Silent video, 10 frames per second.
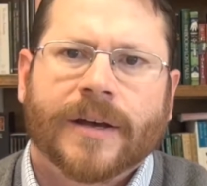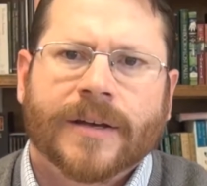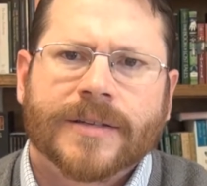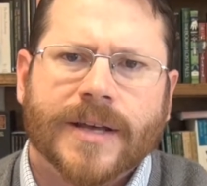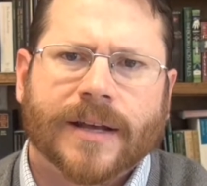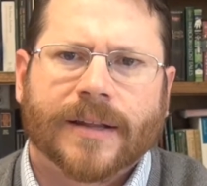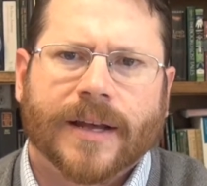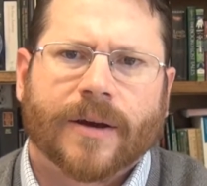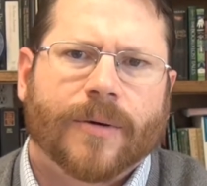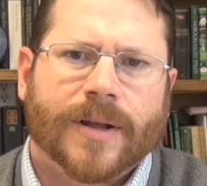
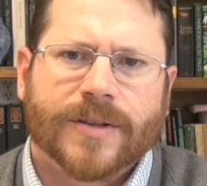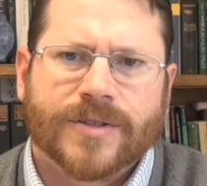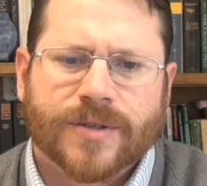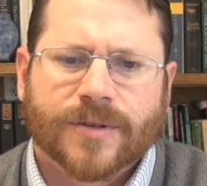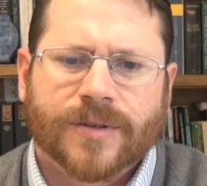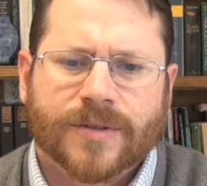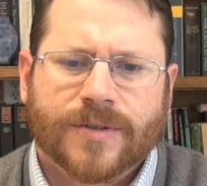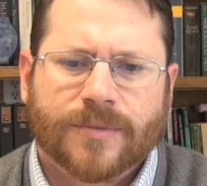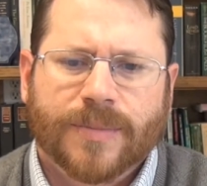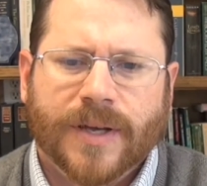Secondly, I want the student
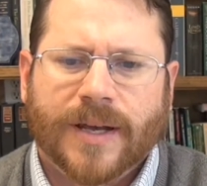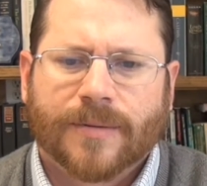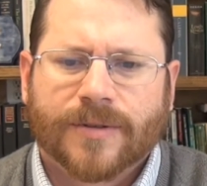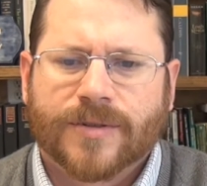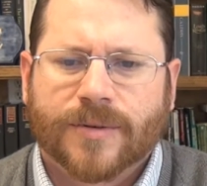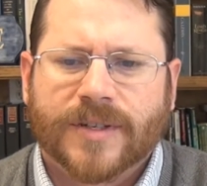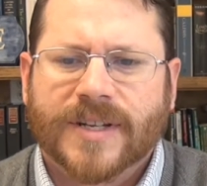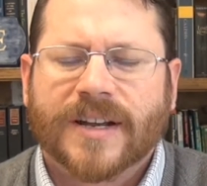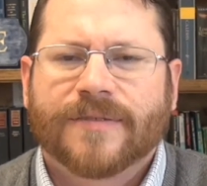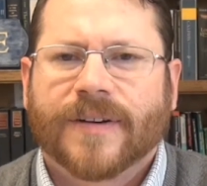to be able to
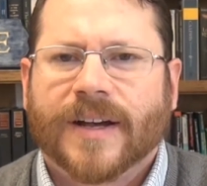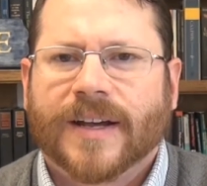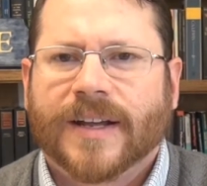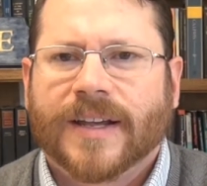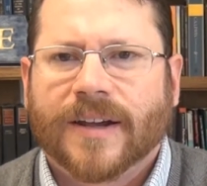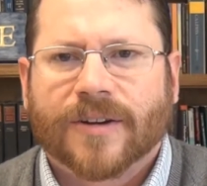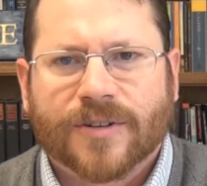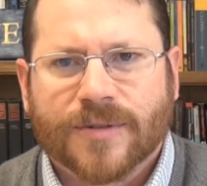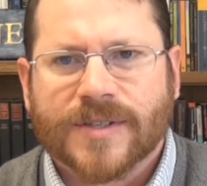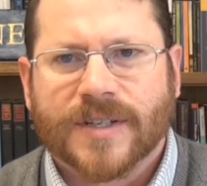identify
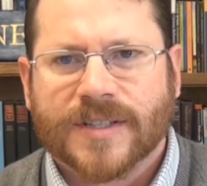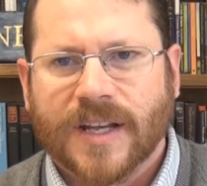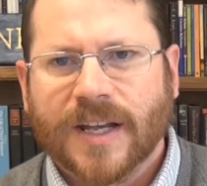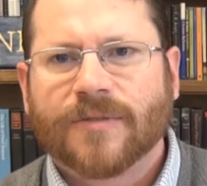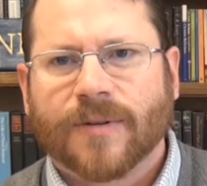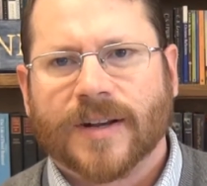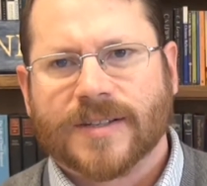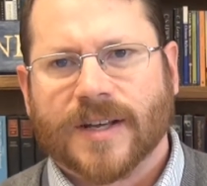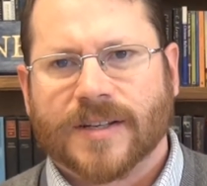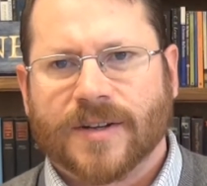characteristics in
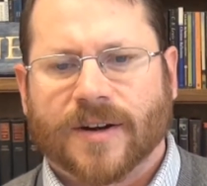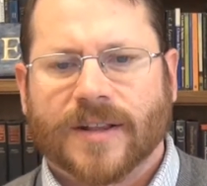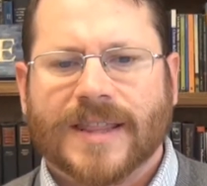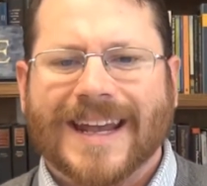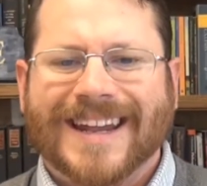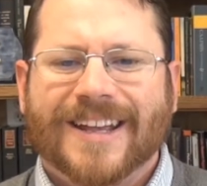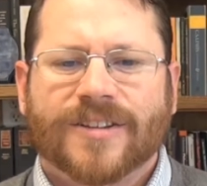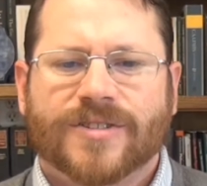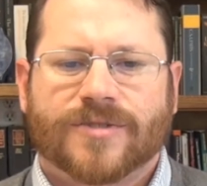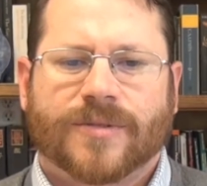Renaissance art that
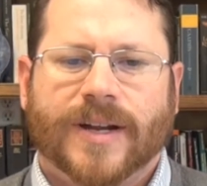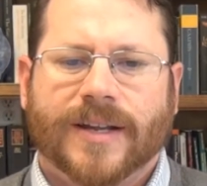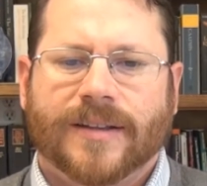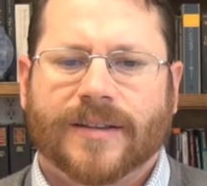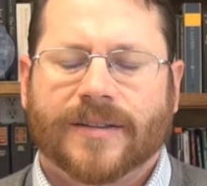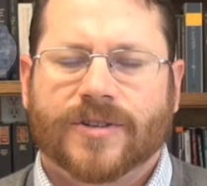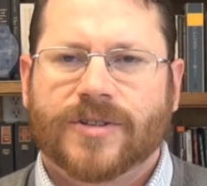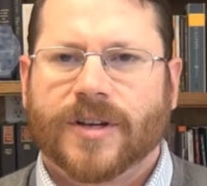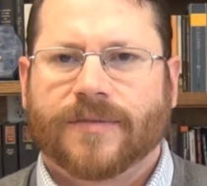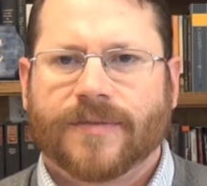illustrate the
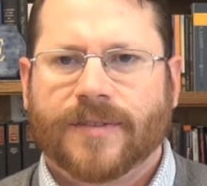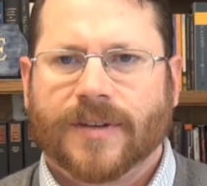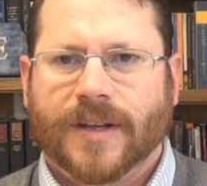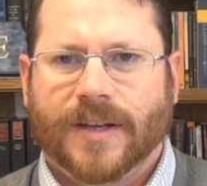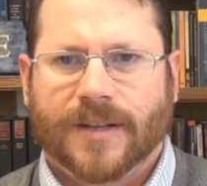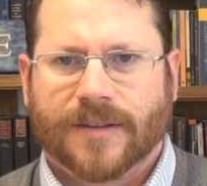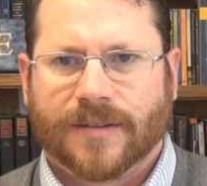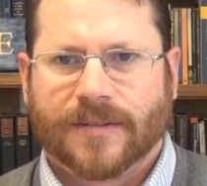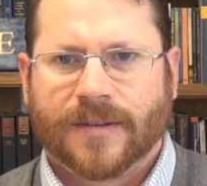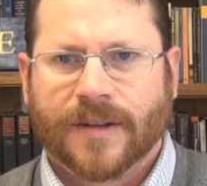shift
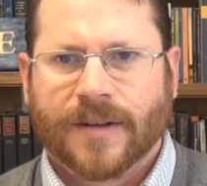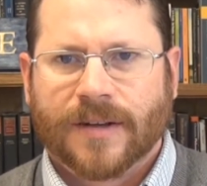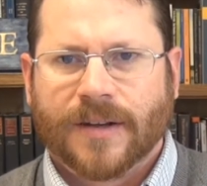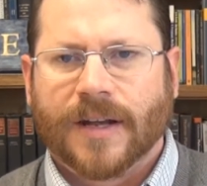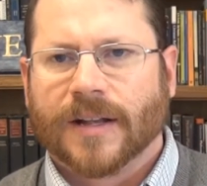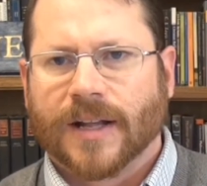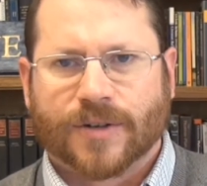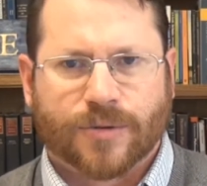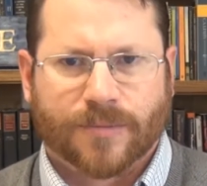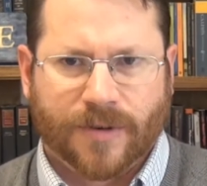in
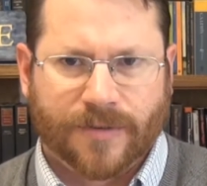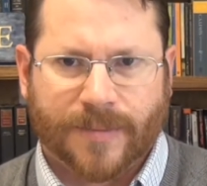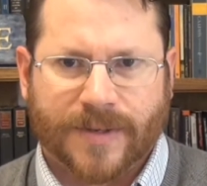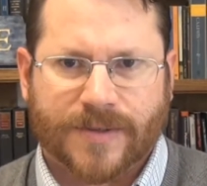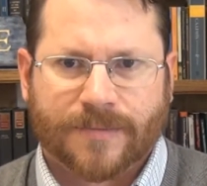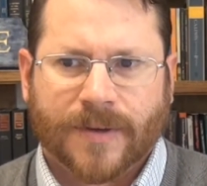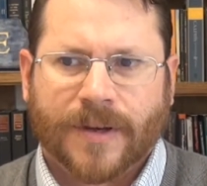intellectual movements.